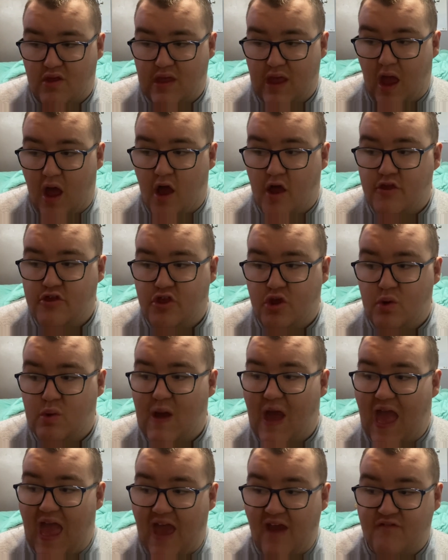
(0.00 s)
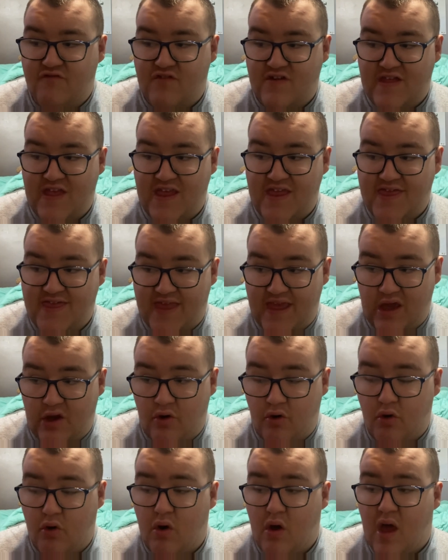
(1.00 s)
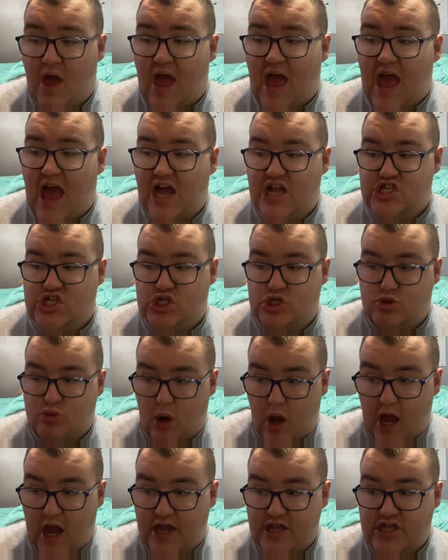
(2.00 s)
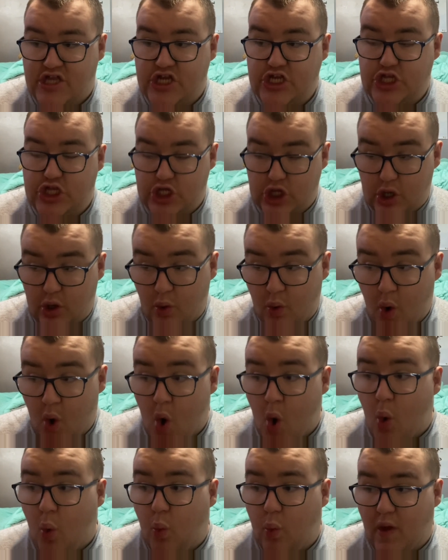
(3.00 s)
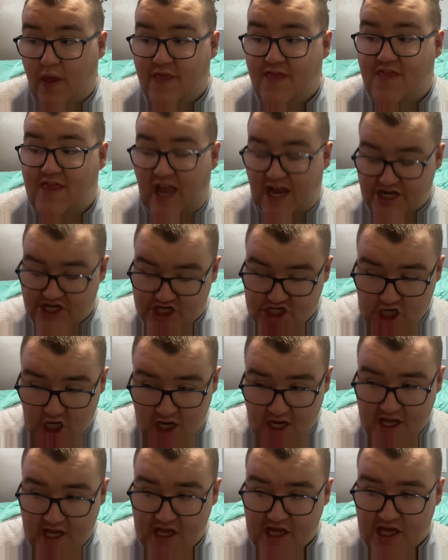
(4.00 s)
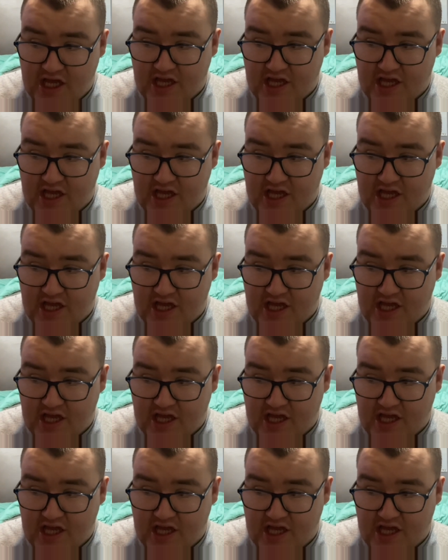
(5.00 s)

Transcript: undo everything Diggle had tried to do with Deadshot.